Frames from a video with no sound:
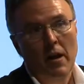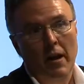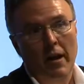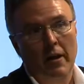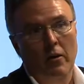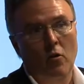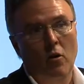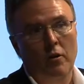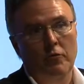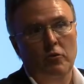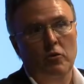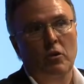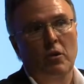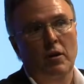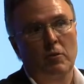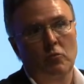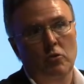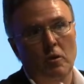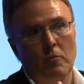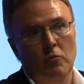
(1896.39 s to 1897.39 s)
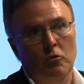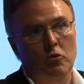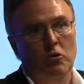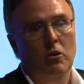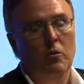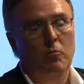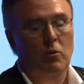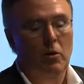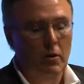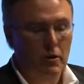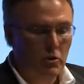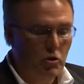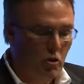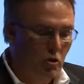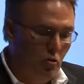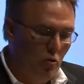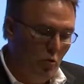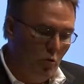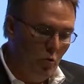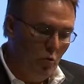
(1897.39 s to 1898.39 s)
And oftentimes something will stimulate
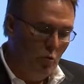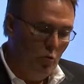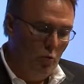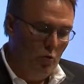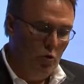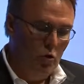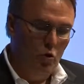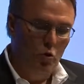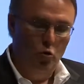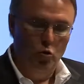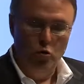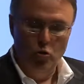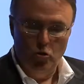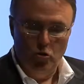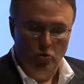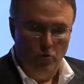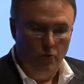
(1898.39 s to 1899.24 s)
you. You'll go do a search,